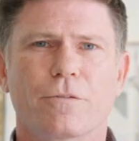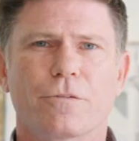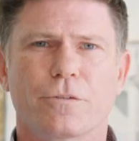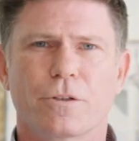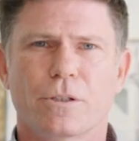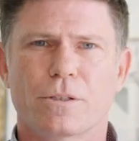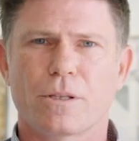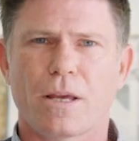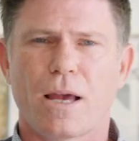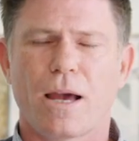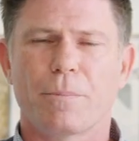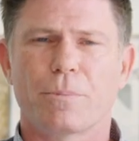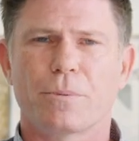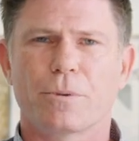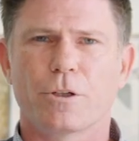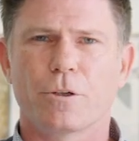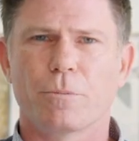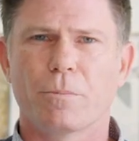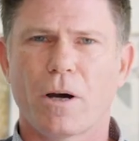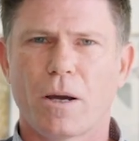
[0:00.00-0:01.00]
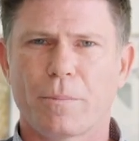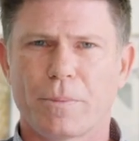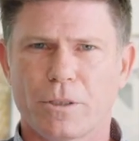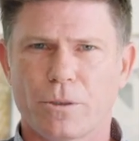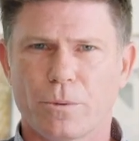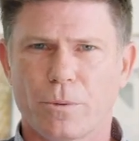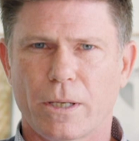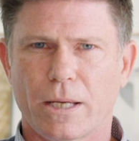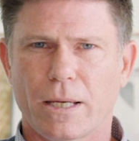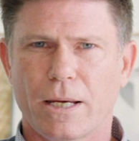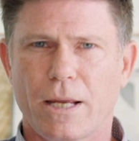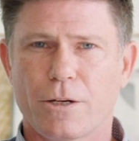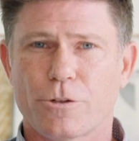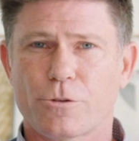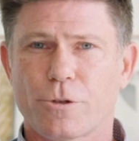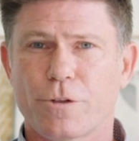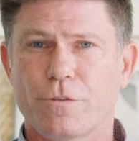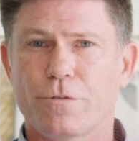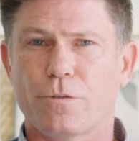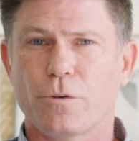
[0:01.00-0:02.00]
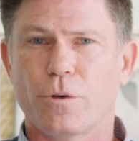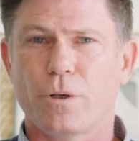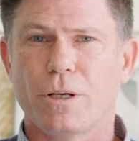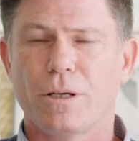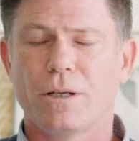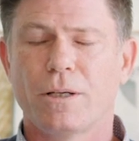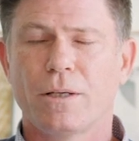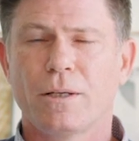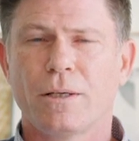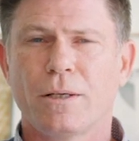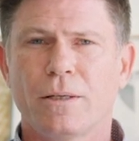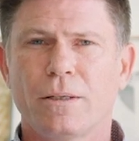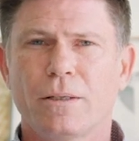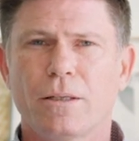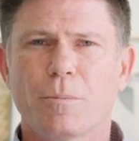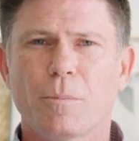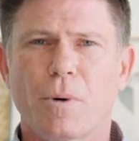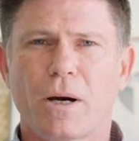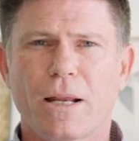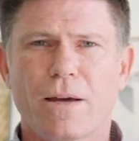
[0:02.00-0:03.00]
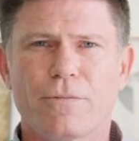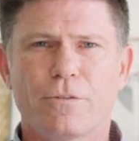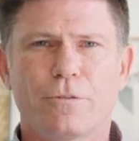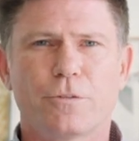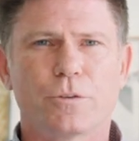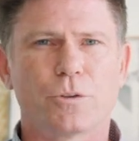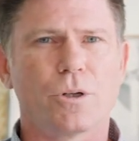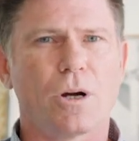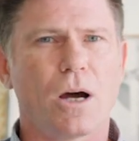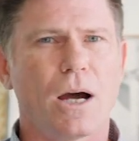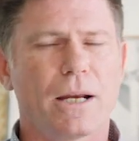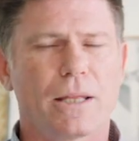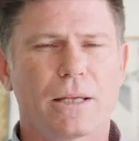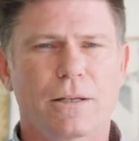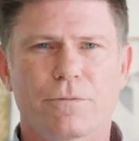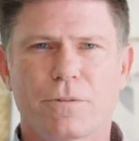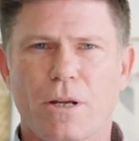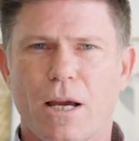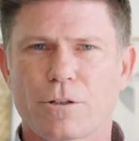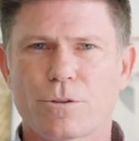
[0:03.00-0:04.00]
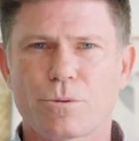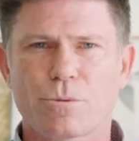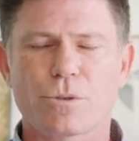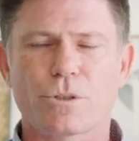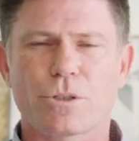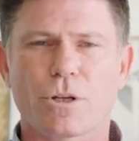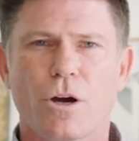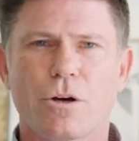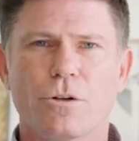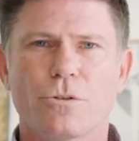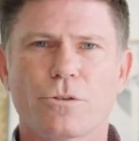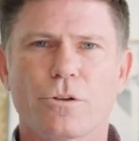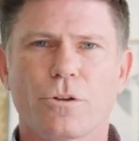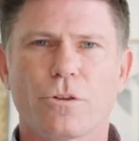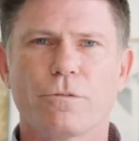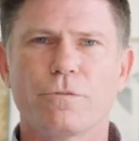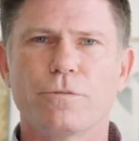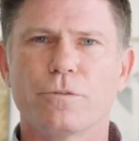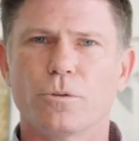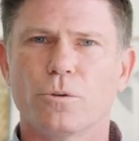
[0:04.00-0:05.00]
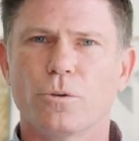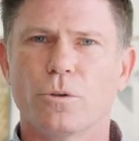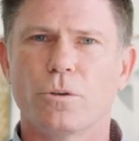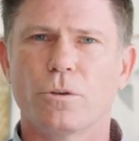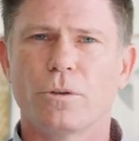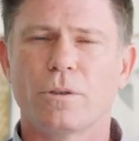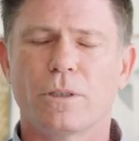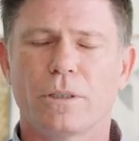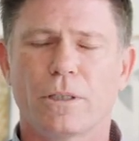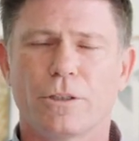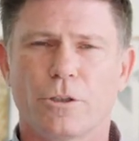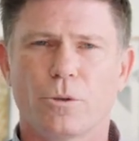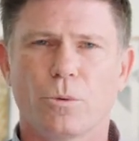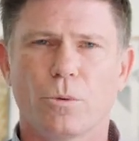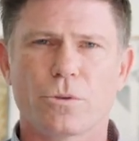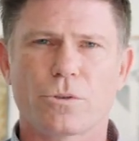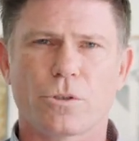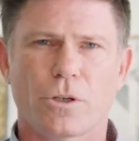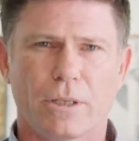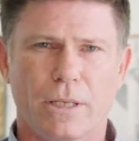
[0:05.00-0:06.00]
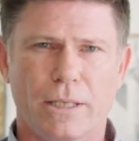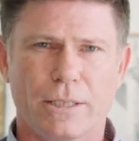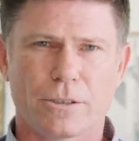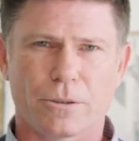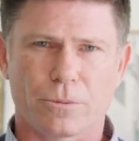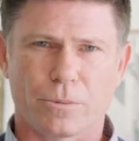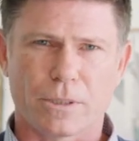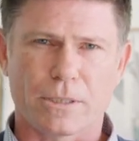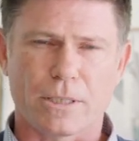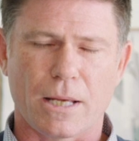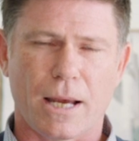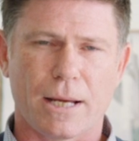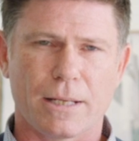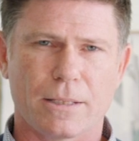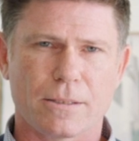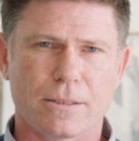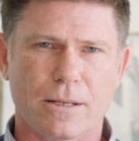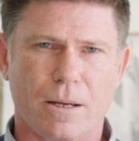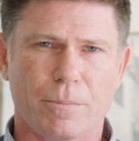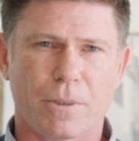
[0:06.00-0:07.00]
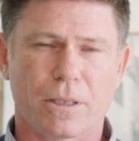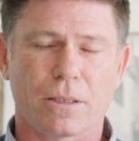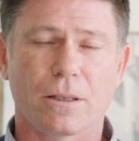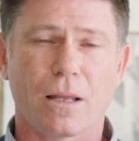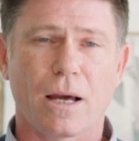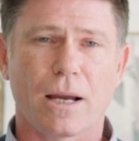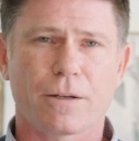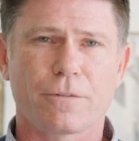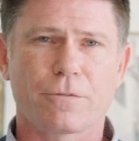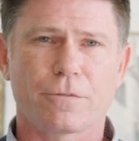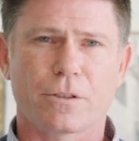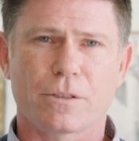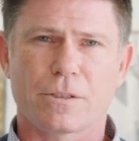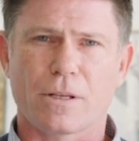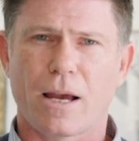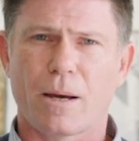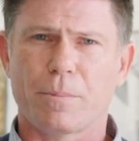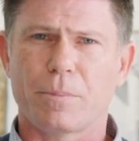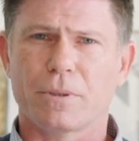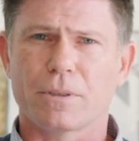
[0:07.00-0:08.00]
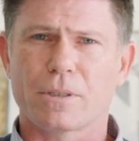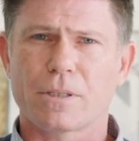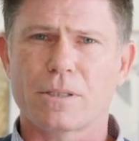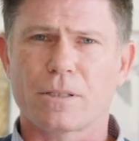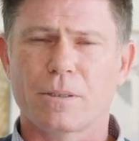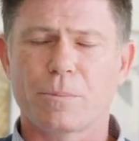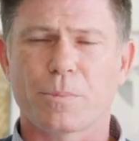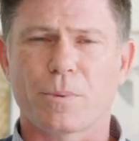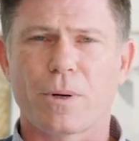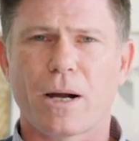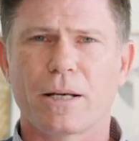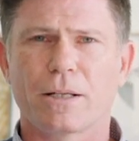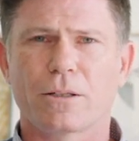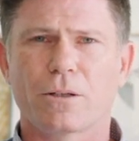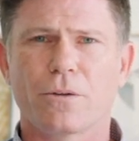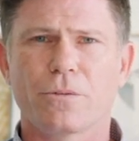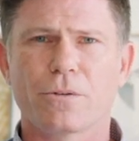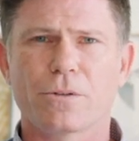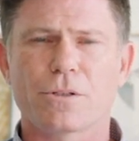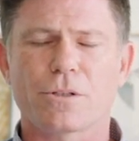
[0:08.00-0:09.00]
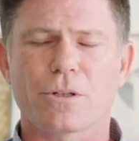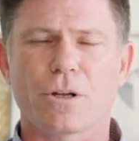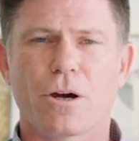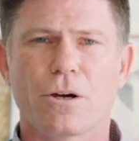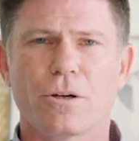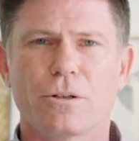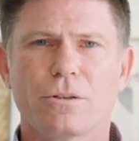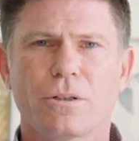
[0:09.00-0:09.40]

For example, you might be doing an entry foyer, you might have a variety of natural stones on the floor, and you also need to retain something like, for example, a slip rating on the stone.